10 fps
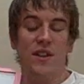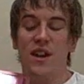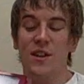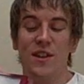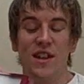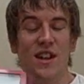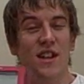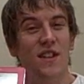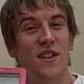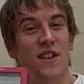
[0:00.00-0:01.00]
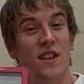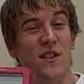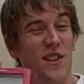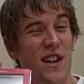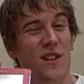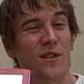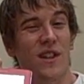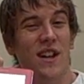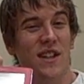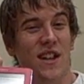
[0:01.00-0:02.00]
The other thing is, there's not a
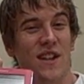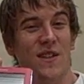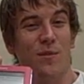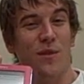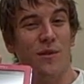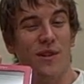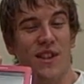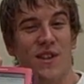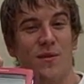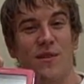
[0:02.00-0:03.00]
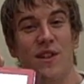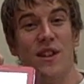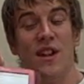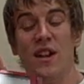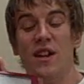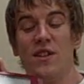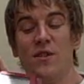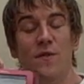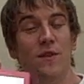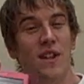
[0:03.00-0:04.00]
whole lot of tech support with this one.
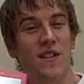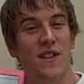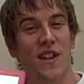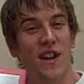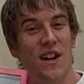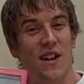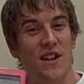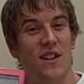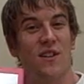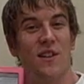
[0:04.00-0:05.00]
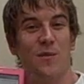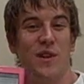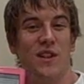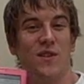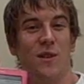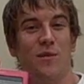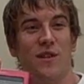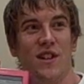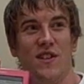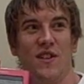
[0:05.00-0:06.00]
So if you get stuck, you're going to be in
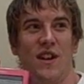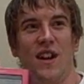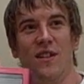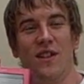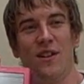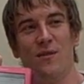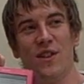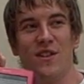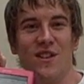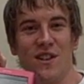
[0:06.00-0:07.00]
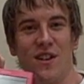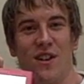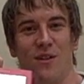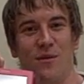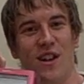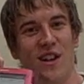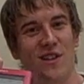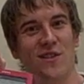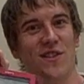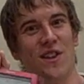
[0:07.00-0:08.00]
trouble because I don't know what you're going to call,
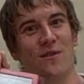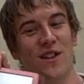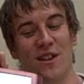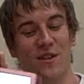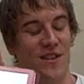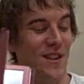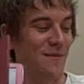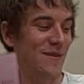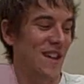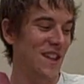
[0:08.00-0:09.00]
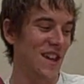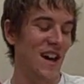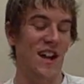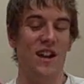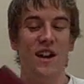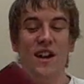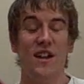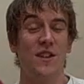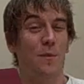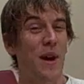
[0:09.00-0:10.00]
1-800-SONY or something like that.
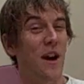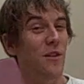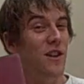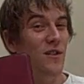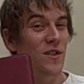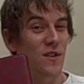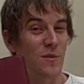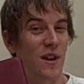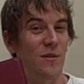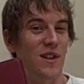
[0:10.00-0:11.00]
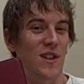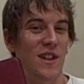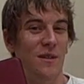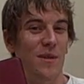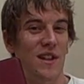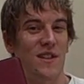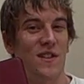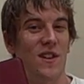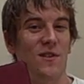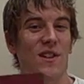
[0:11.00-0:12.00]
So power users might want to think about the
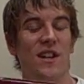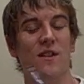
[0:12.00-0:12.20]
Sony.